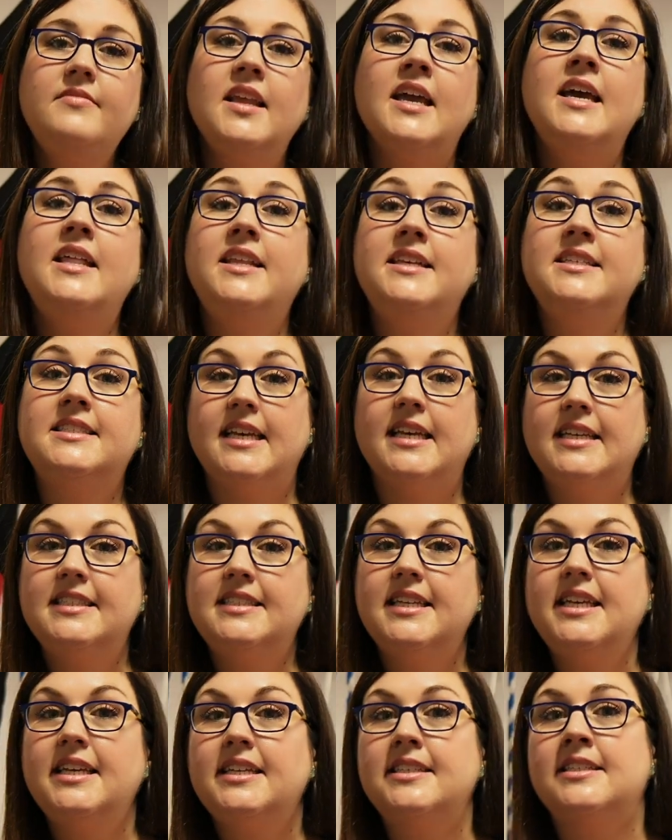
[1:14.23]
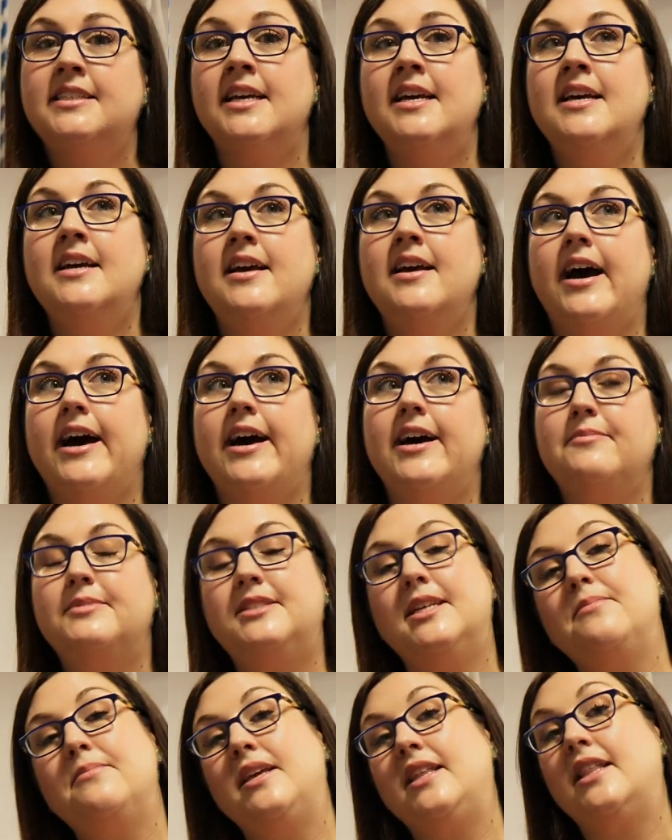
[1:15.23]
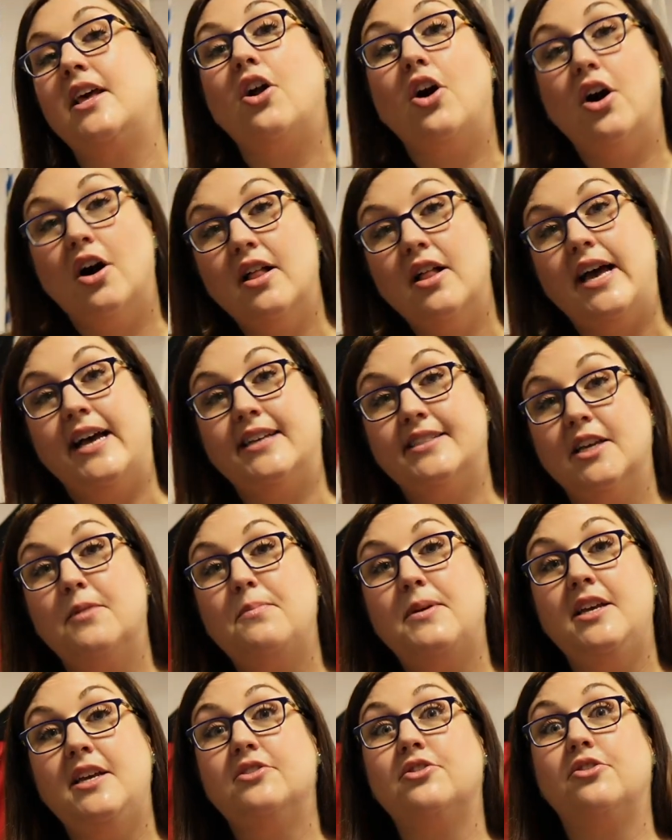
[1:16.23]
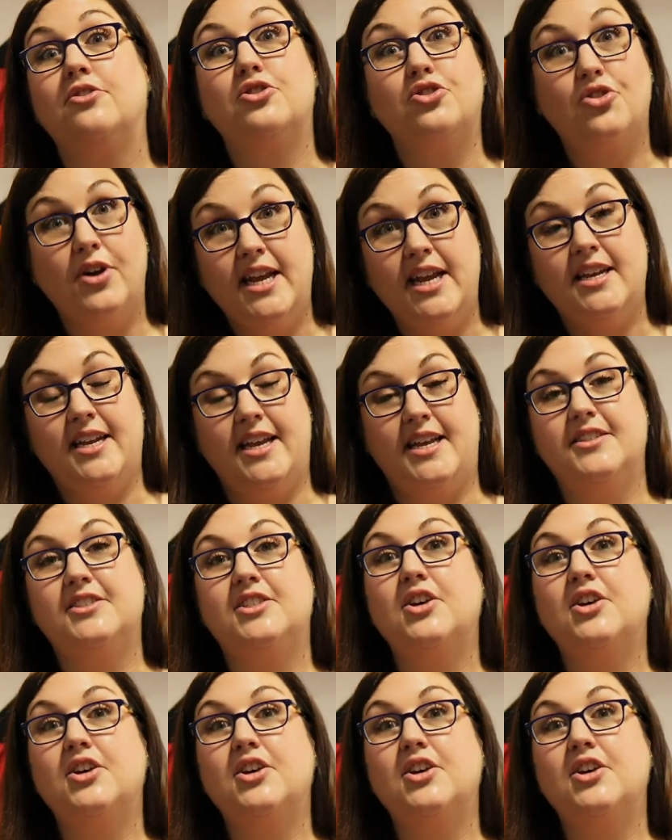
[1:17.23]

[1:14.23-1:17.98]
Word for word: And this isn't um, something that all SLPs are trained in.